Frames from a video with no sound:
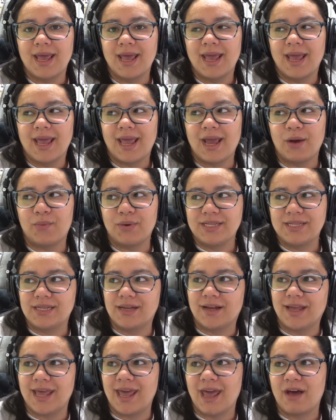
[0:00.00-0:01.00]
and we
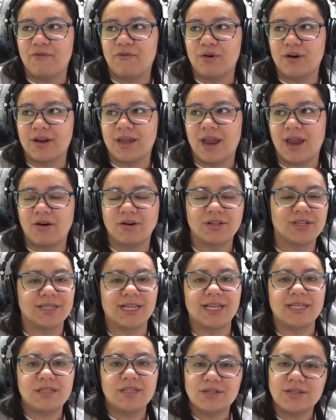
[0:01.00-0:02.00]
still can have our characters.
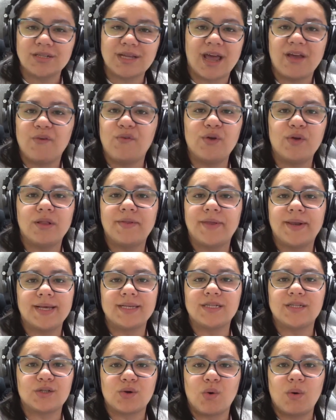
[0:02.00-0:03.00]
It's just, I feel that
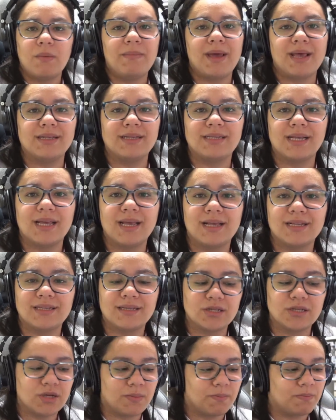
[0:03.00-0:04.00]
it's so amazing. It's
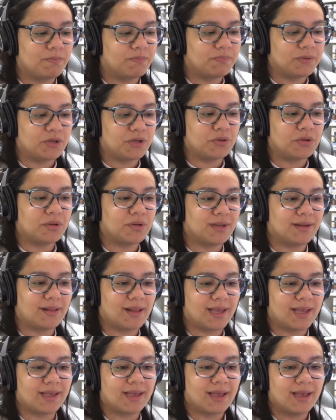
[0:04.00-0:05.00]
such a beautiful,
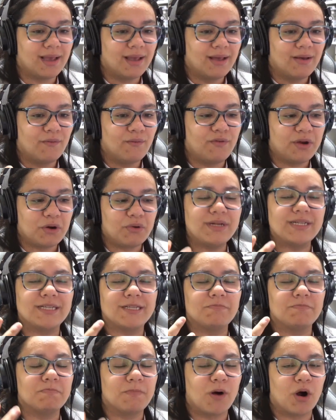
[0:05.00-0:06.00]
like, very
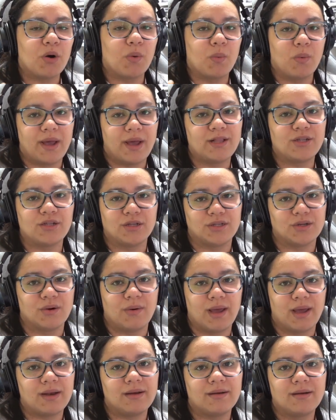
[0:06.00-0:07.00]
smart way to do
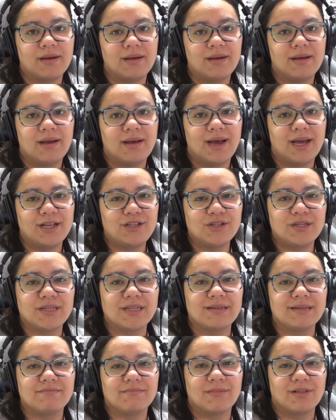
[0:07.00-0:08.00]
it. I
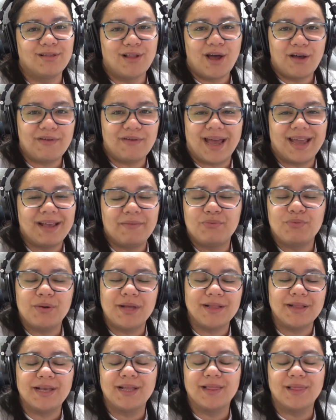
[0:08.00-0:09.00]

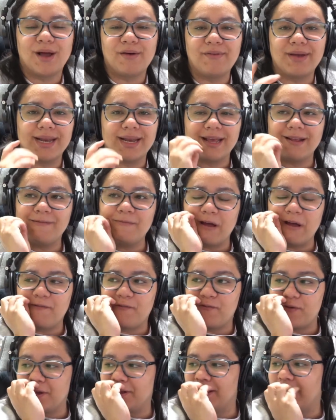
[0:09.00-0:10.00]
really love it. I
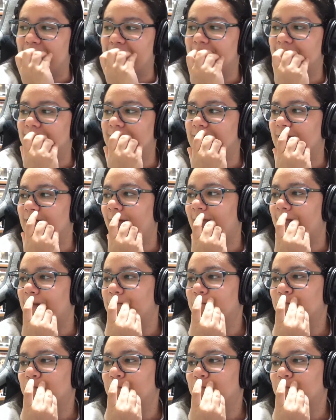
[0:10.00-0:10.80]
feel like it's like,